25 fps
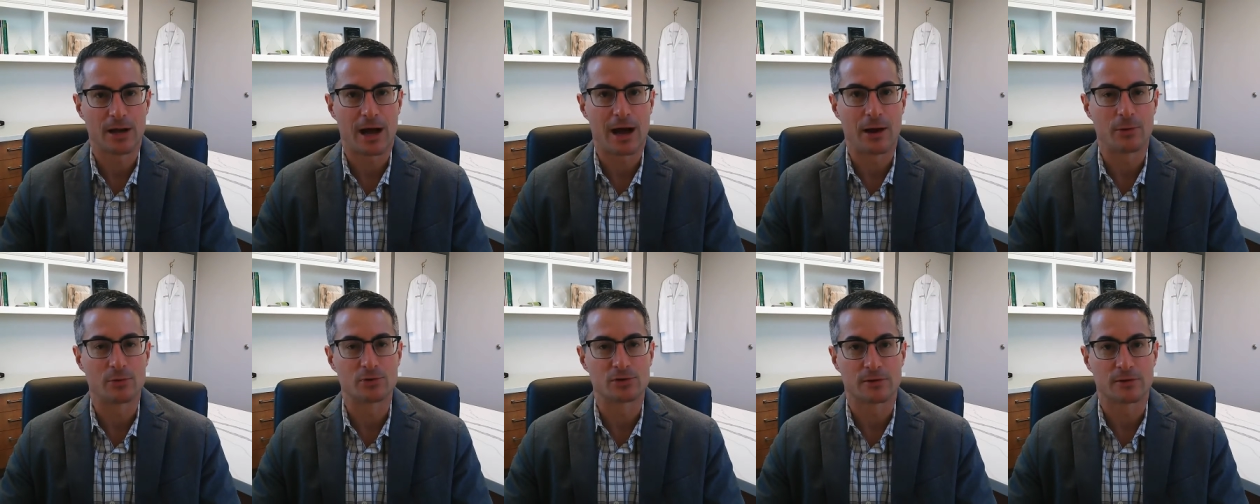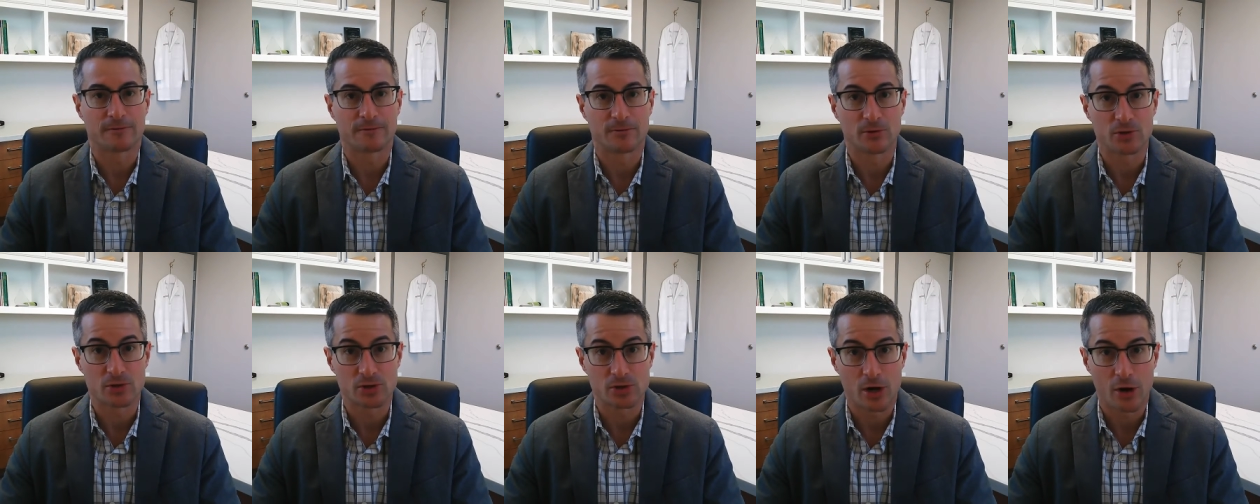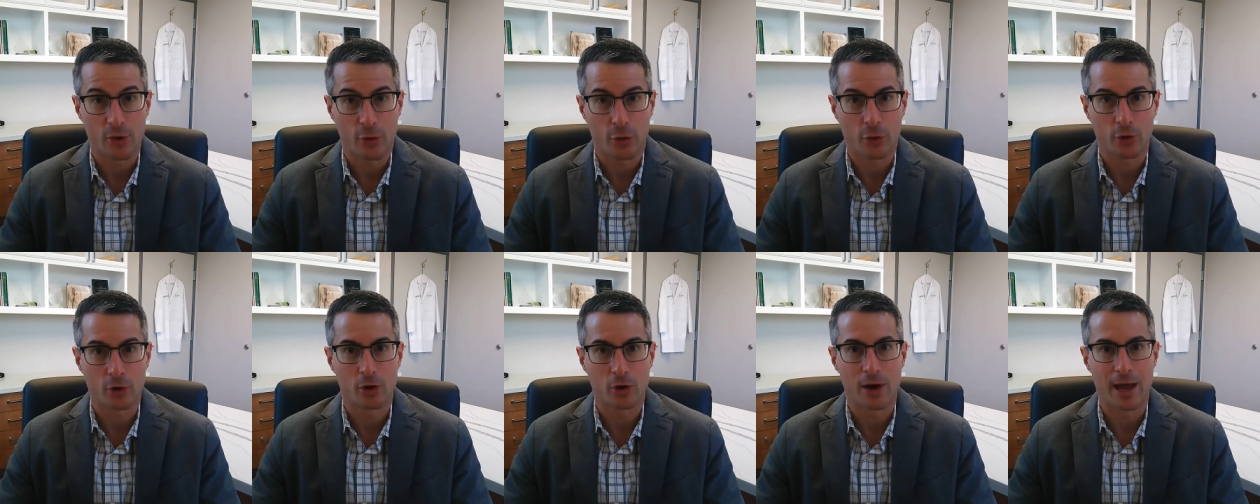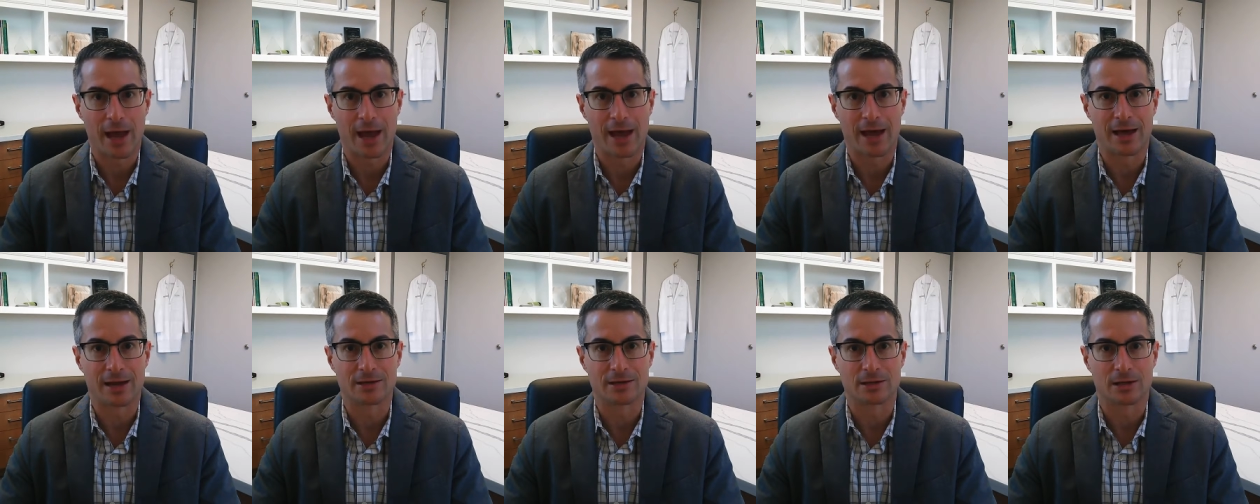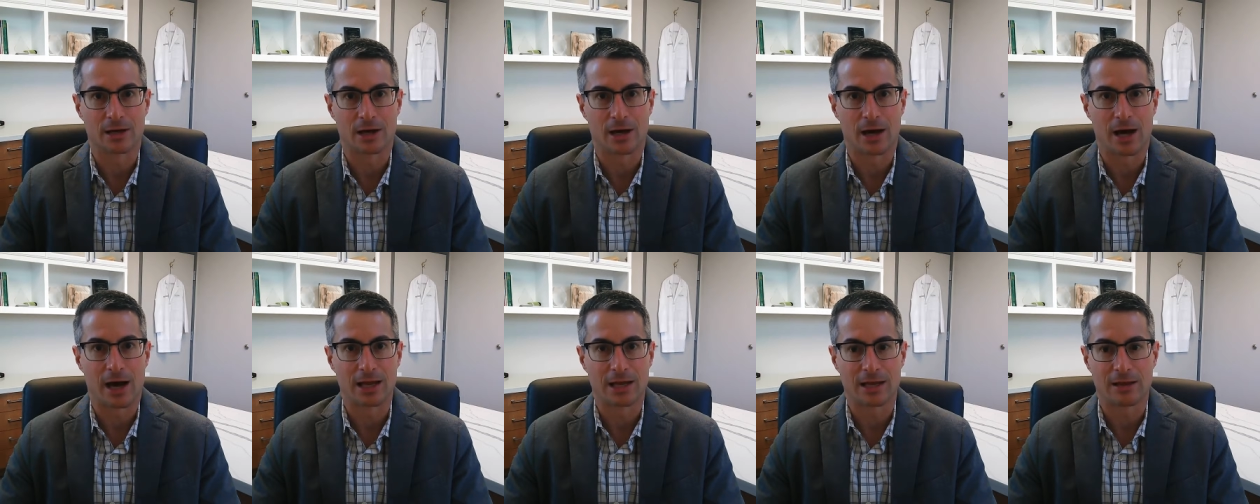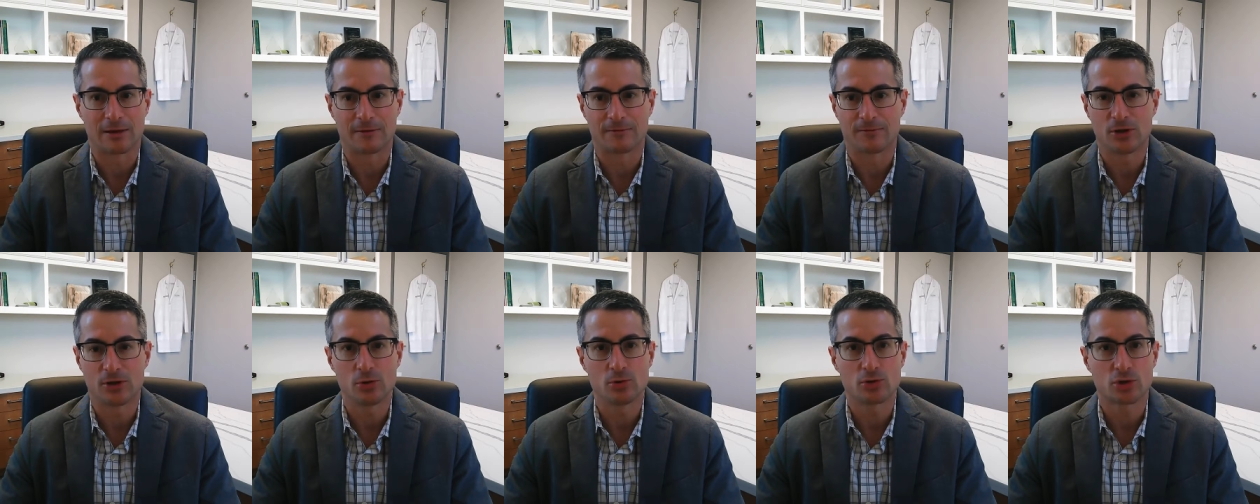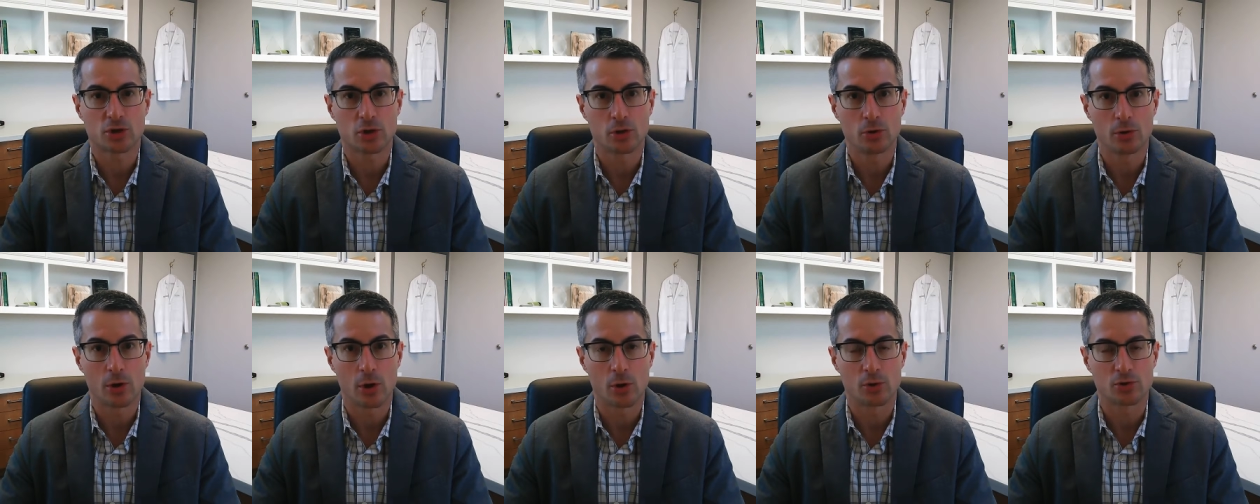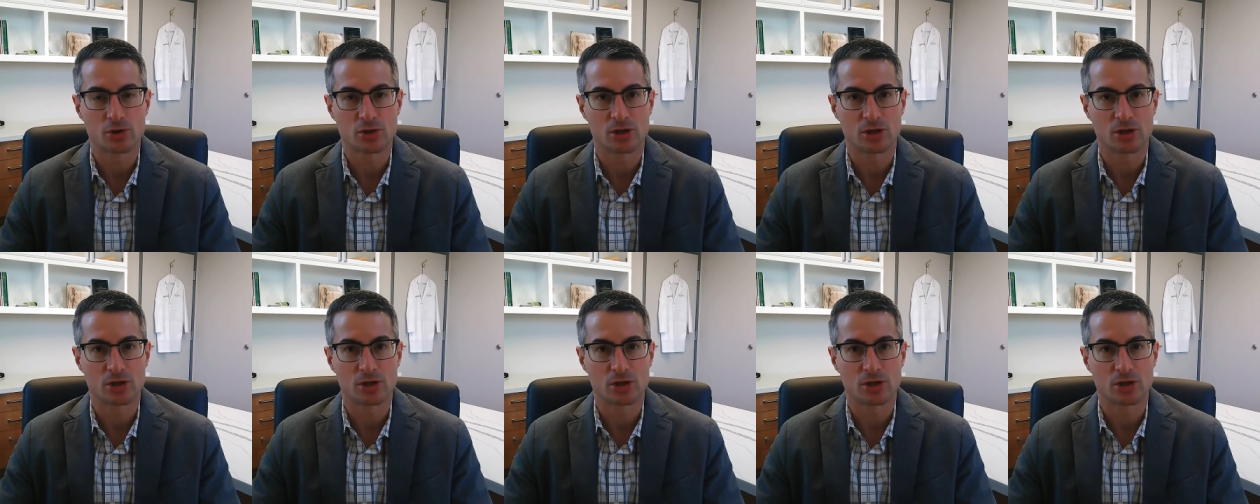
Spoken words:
I was the first author, and I give huge kudos